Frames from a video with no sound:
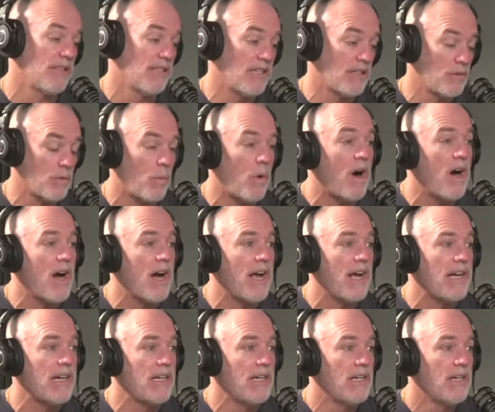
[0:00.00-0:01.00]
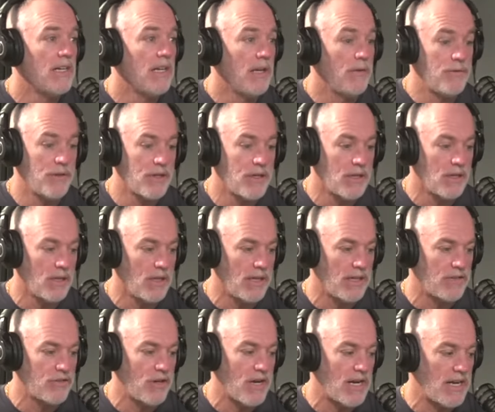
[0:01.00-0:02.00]
And it's why, if you're going to
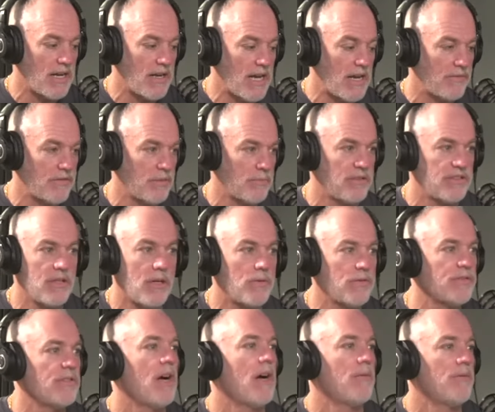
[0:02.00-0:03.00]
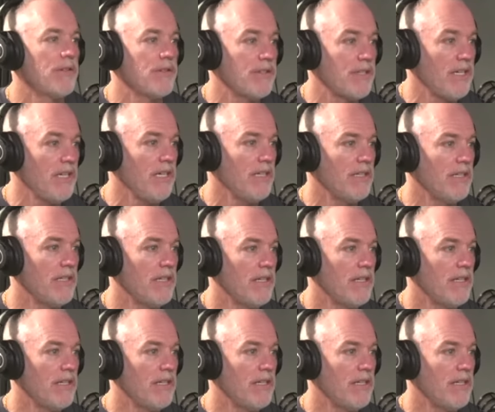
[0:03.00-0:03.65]
like try to have some self-sovereignty,